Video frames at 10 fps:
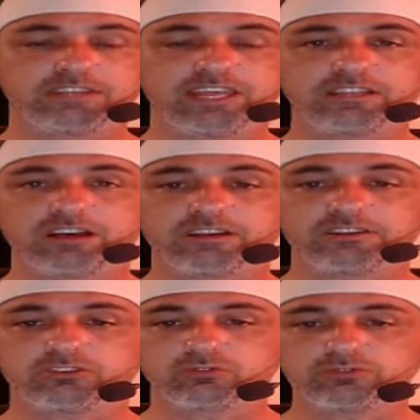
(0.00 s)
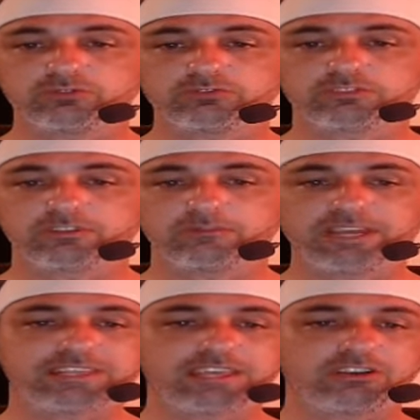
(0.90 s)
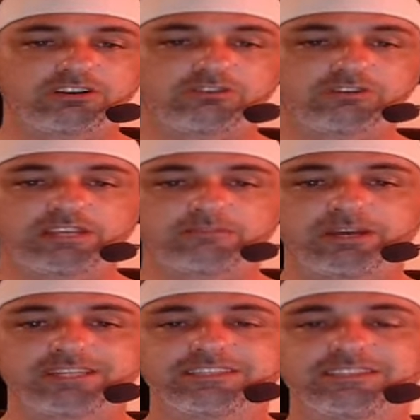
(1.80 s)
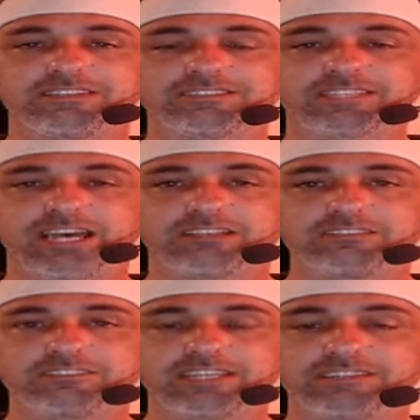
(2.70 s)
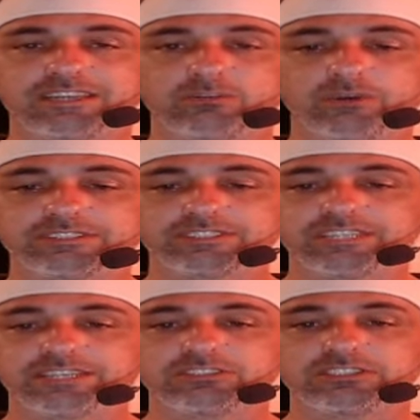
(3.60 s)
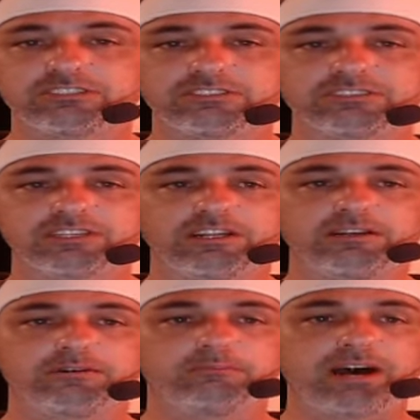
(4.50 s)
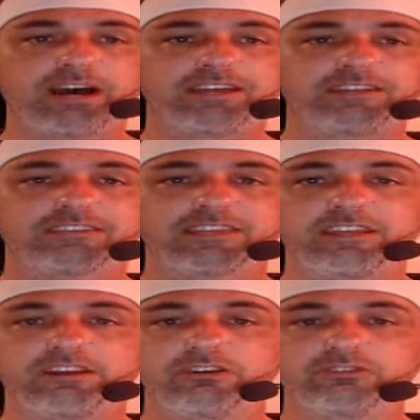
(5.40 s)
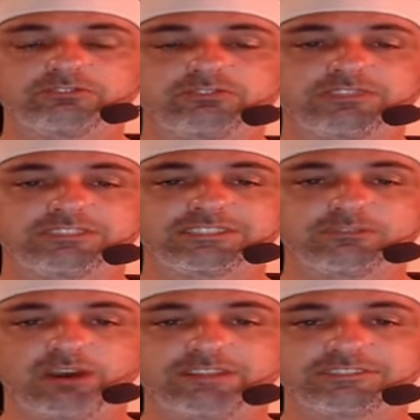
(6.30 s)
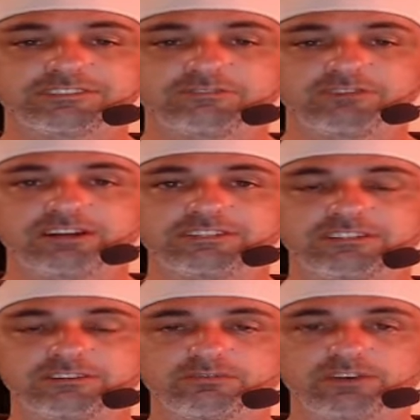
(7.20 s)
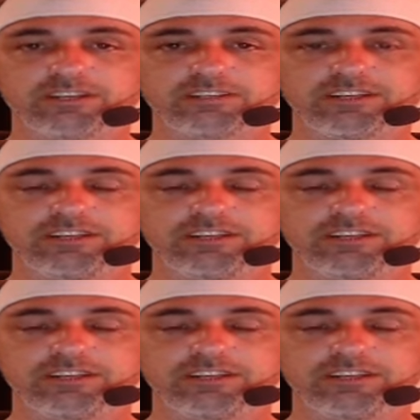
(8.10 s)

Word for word: Elon Cruz by K O, and Mikey Gonzalez at Dana White's Contender Series by K O. So you can see why this is a very tough fight